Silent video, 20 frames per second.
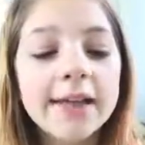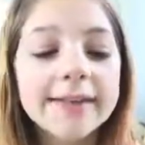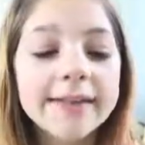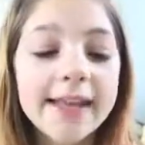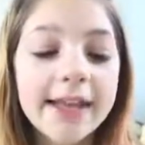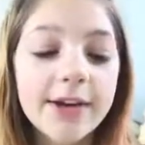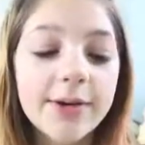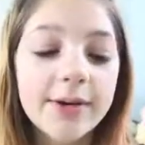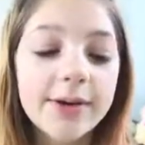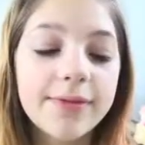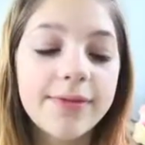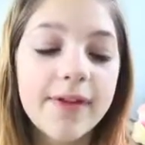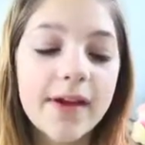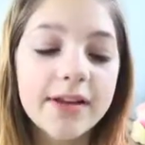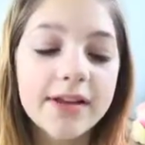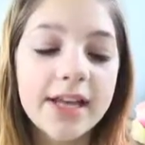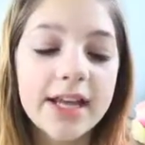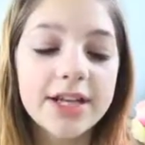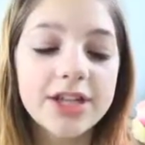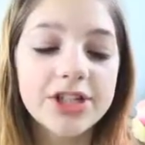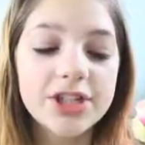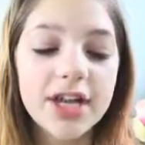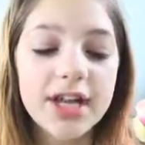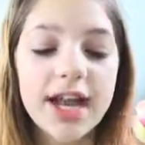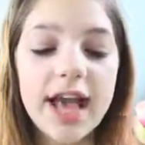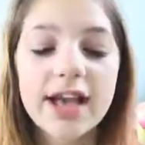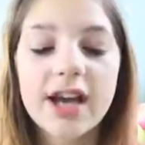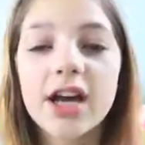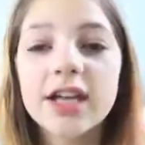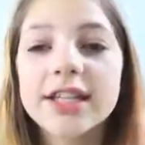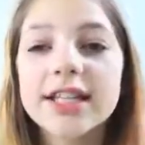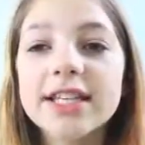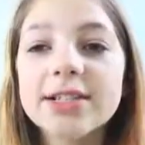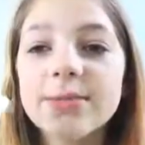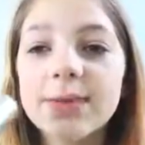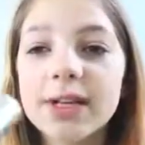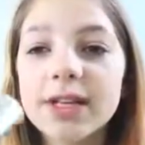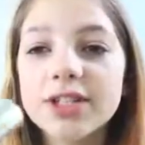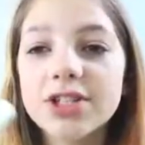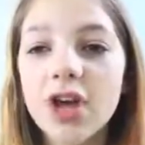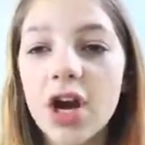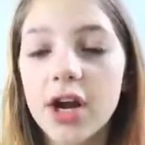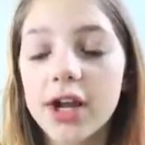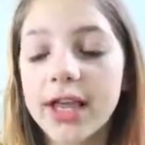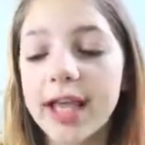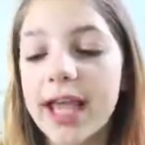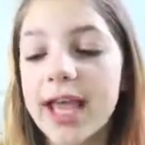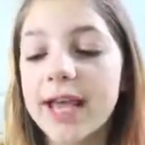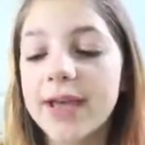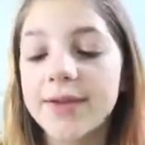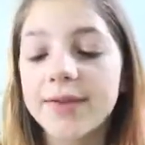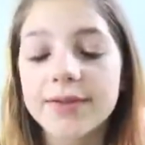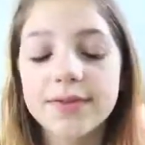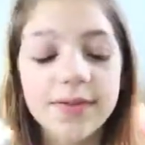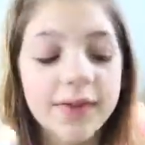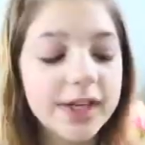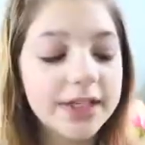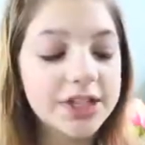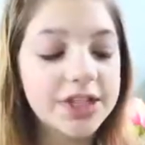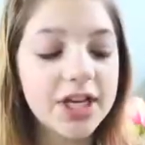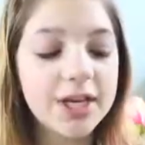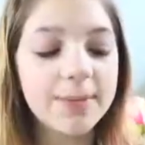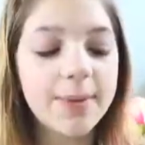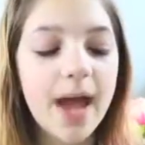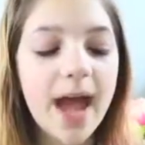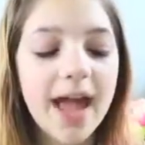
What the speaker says: Liquid Foundation. I got this one at Target, and it was very cheap.